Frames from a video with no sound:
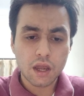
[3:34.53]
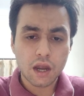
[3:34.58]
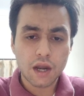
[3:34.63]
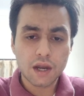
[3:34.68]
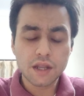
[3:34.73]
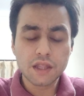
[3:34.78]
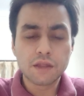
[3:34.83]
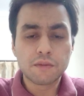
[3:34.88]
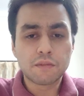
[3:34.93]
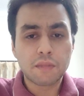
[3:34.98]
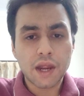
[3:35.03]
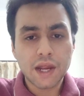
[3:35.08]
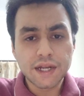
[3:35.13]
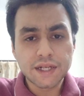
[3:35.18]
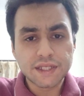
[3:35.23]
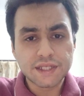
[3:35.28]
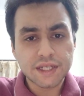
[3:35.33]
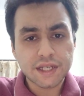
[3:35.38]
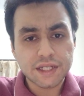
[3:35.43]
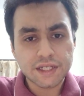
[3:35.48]
under the
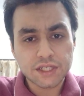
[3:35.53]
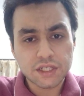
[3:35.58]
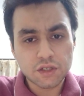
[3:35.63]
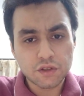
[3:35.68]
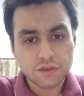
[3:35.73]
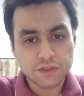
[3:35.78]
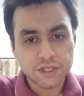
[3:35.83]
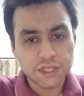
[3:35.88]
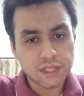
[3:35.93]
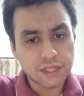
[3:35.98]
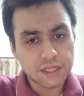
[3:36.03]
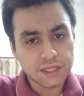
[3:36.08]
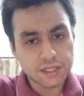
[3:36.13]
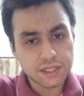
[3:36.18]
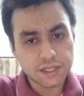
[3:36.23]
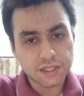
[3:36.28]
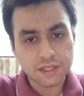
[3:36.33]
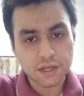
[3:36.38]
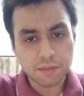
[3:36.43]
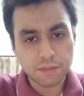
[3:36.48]
mind section of
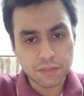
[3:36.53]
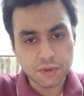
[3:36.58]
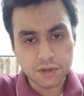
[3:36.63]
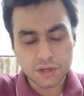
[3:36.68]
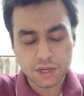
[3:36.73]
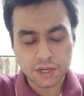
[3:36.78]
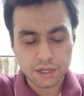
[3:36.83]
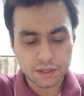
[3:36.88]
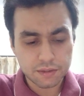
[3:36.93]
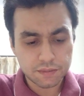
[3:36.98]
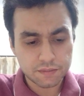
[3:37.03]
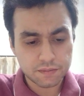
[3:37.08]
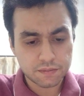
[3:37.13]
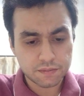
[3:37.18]
synthesis repertory.